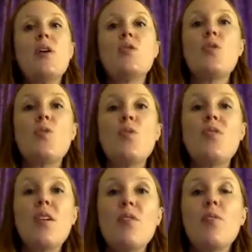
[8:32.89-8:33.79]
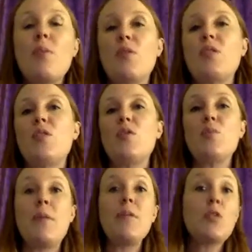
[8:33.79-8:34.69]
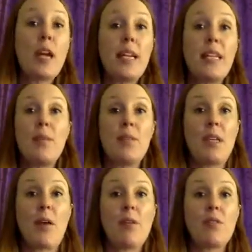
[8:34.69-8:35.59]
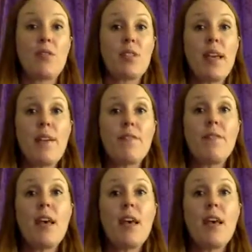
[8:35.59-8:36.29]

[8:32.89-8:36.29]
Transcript: So they're the person who's maybe trying to keep the character safe,